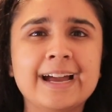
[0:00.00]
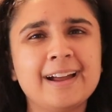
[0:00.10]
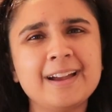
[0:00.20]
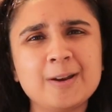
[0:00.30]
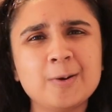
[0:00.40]
and
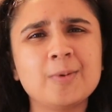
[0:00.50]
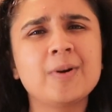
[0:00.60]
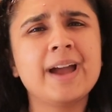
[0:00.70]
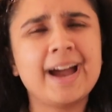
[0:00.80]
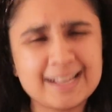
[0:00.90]
I know
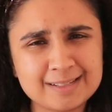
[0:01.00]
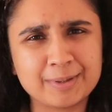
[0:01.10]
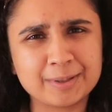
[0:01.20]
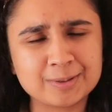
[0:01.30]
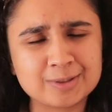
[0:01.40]
as a
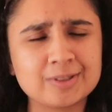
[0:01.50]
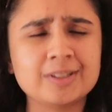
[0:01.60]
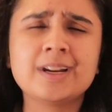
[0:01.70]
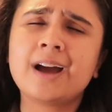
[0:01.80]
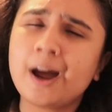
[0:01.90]
medical
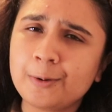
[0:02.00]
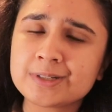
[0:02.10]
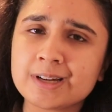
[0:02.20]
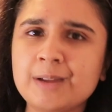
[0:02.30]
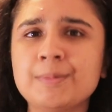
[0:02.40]
student, our
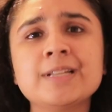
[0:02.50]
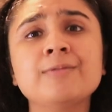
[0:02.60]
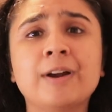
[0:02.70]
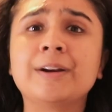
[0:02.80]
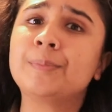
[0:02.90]
time is
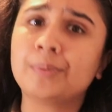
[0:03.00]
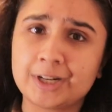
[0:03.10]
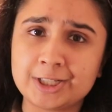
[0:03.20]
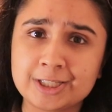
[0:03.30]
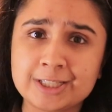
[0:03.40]
very
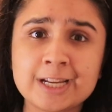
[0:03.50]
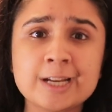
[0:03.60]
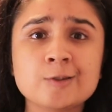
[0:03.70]
precious.